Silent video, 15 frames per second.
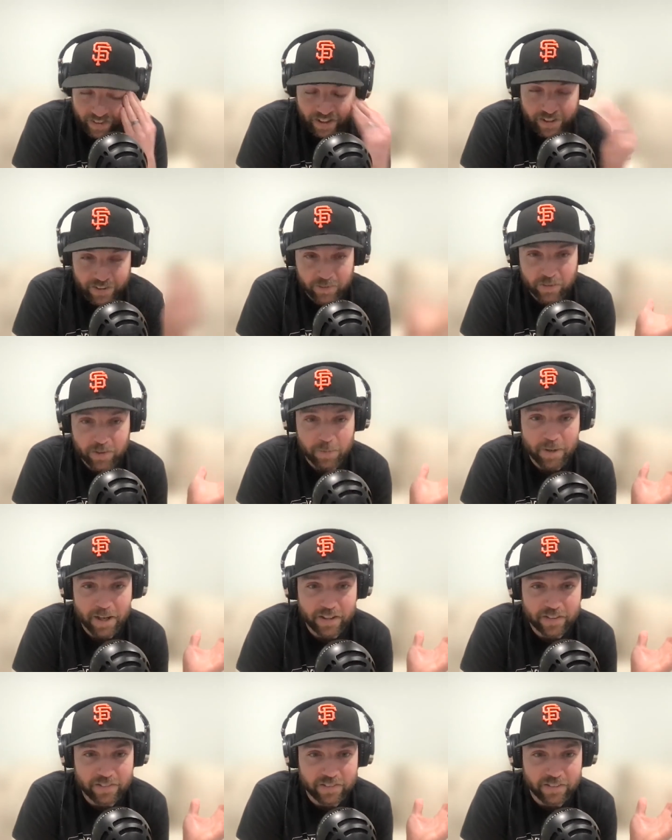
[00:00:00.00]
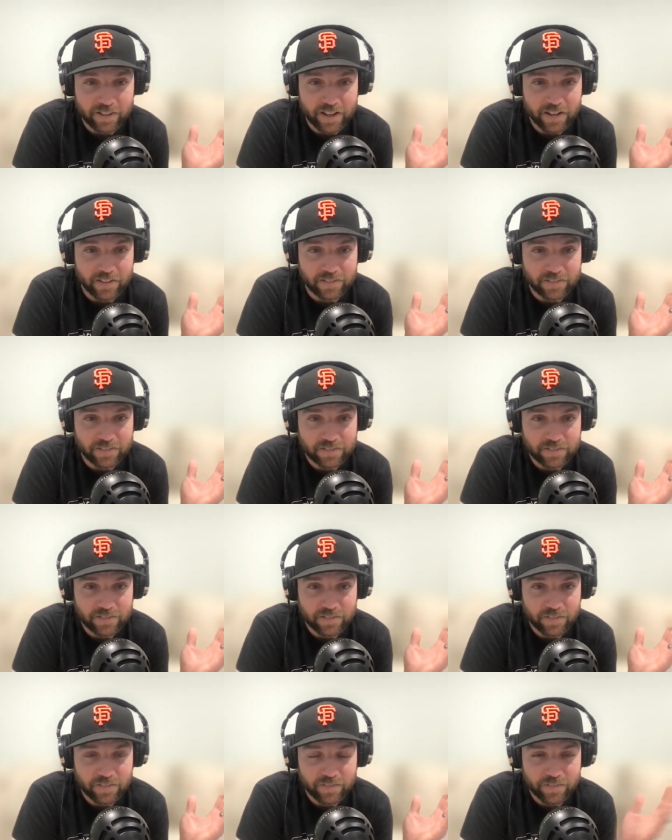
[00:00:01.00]
I threw the boxes out.
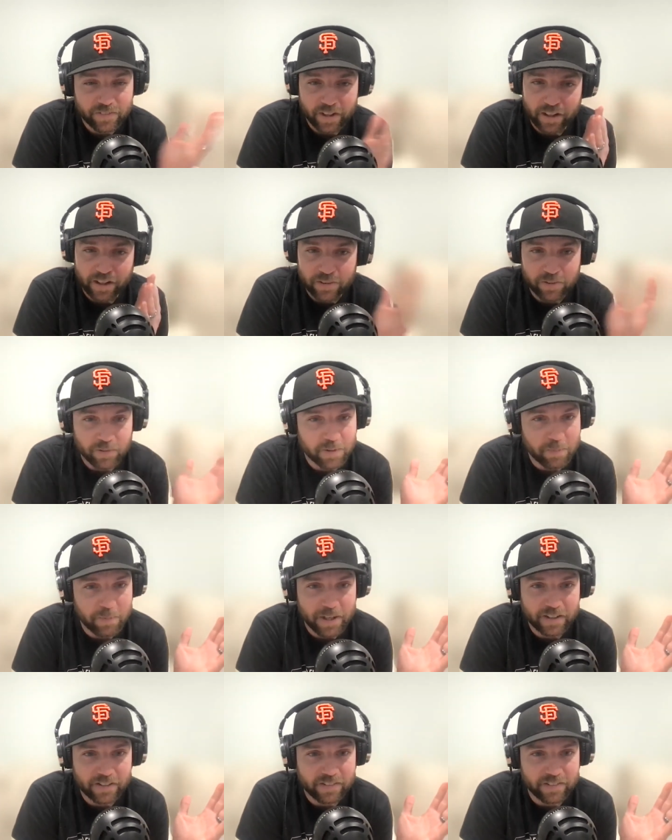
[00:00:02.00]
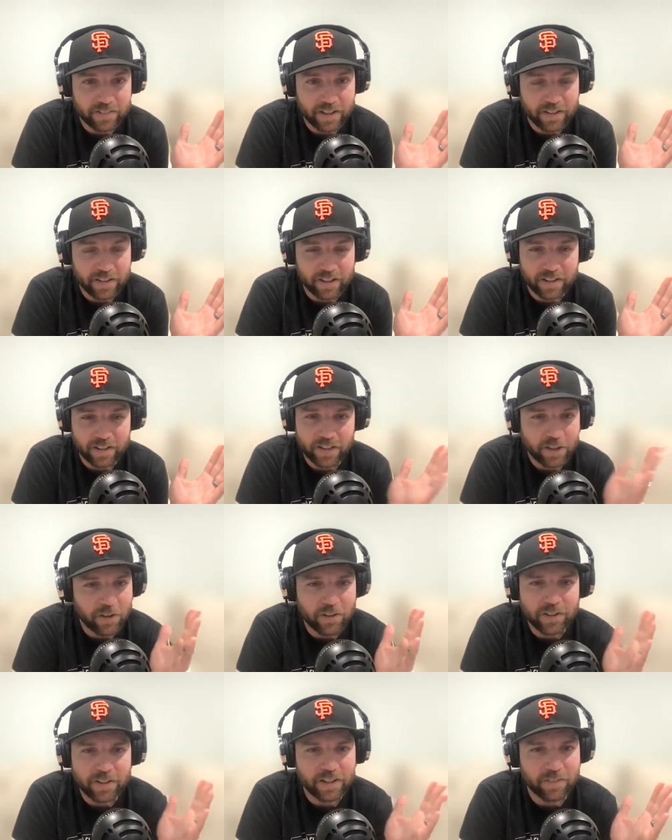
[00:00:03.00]
I threw the boxes out, guys. I
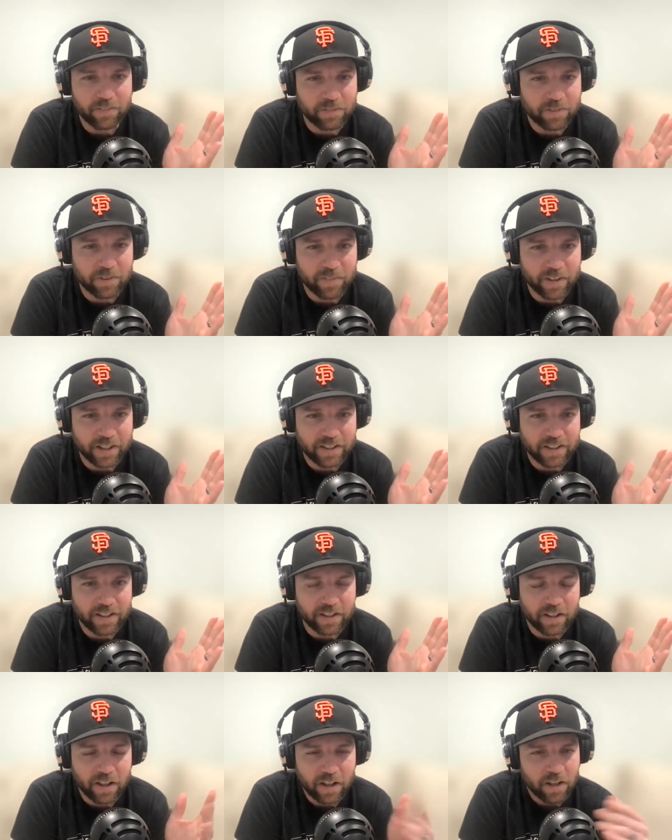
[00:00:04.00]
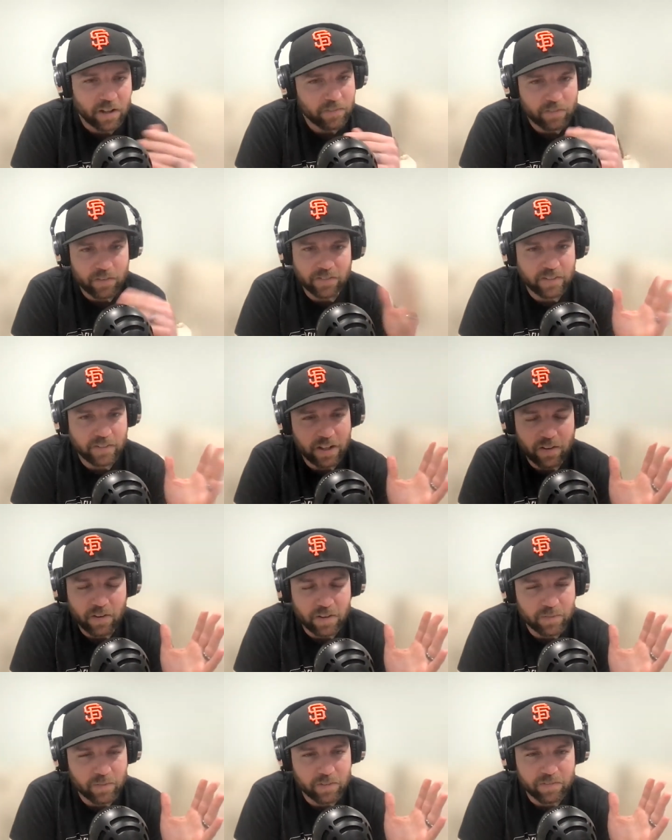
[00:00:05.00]
couldn't give them to my kid. The date
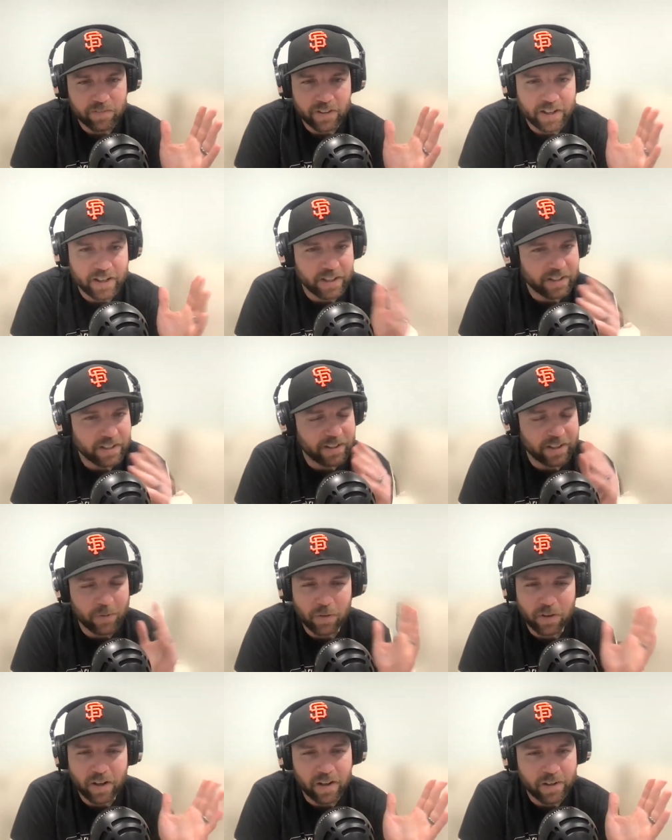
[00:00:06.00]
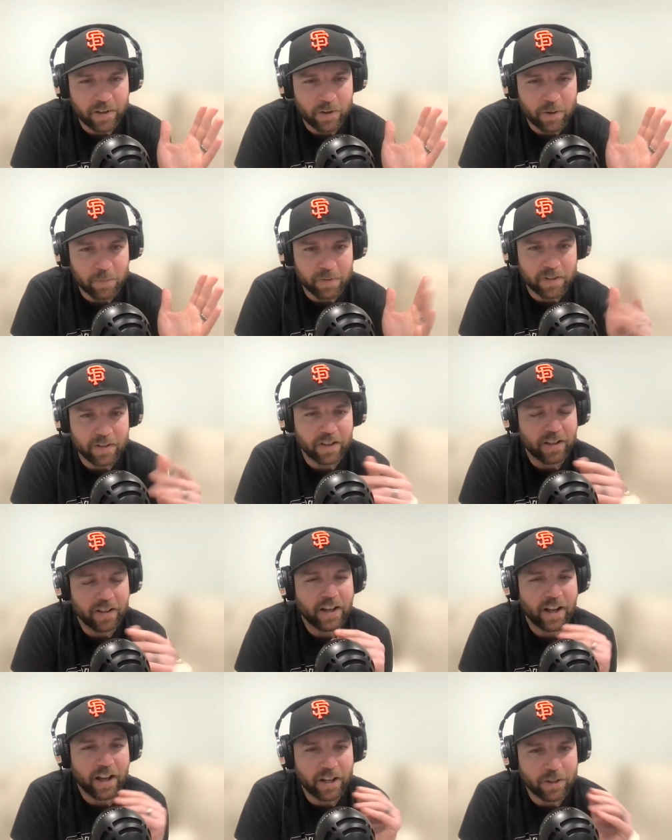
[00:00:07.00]
on them were fine. They were unopened.
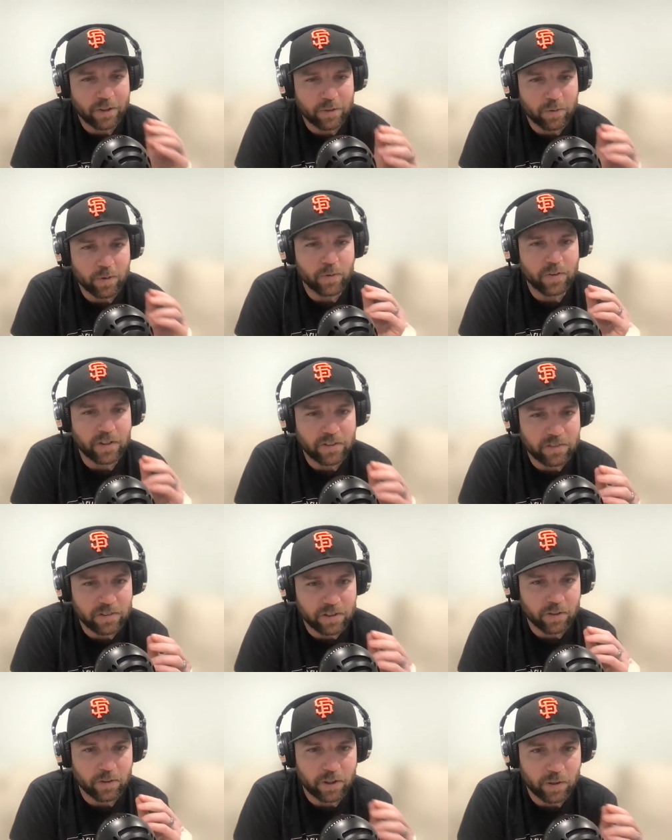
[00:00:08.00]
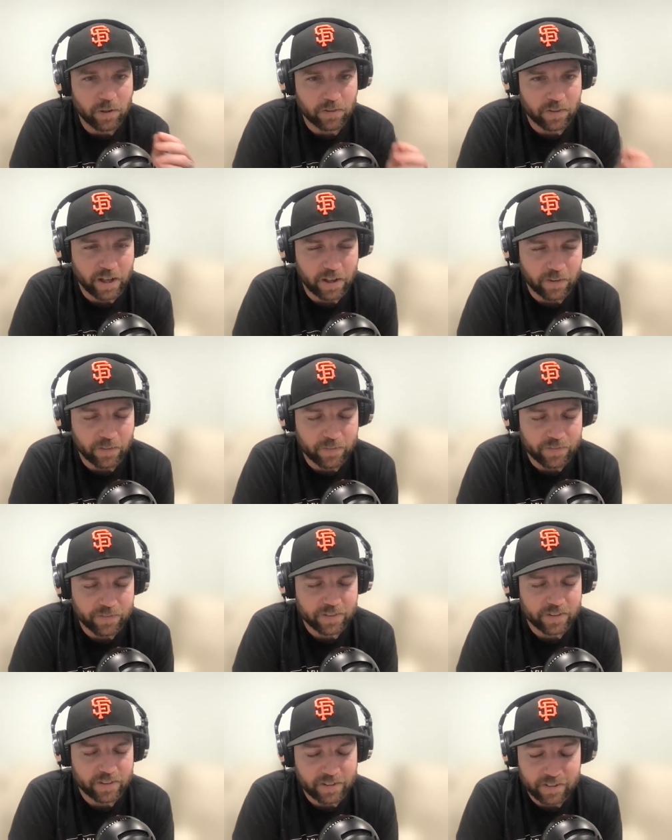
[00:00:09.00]
I threw the Cheerios out.
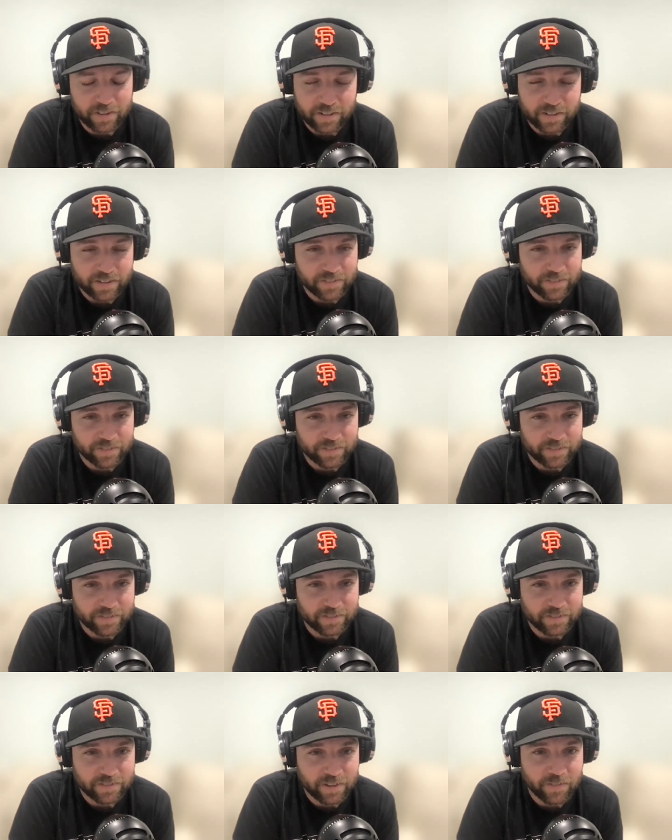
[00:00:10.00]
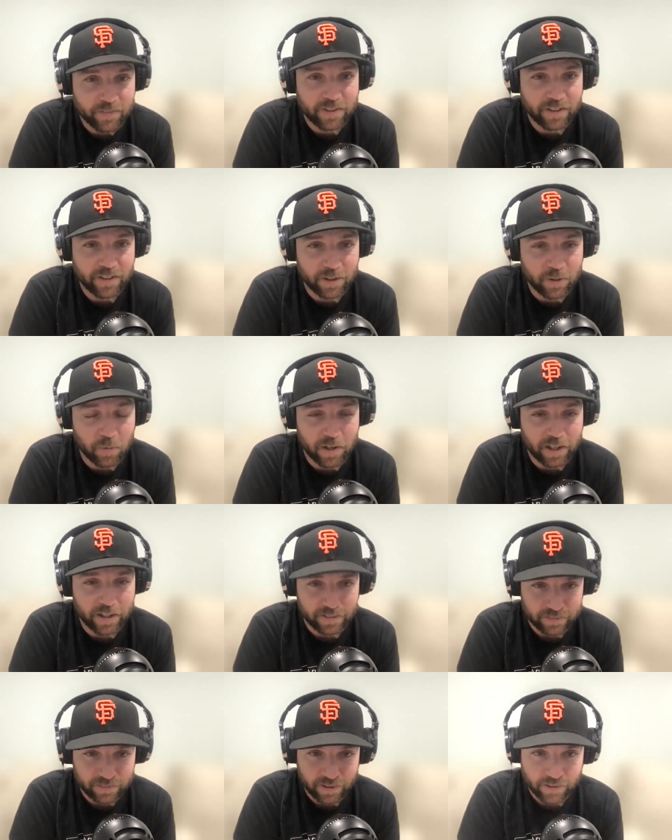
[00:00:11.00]
Let me tell you
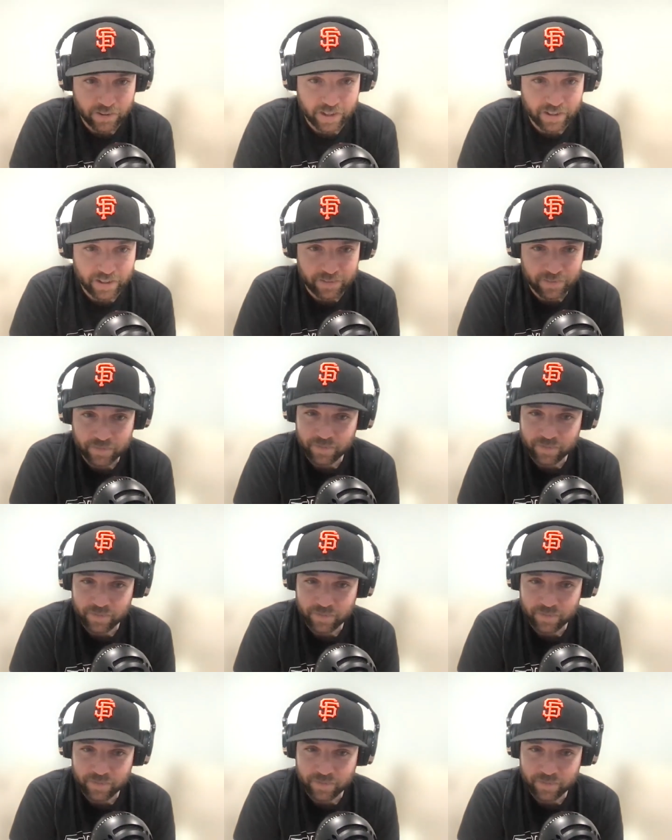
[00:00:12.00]
why. Okay.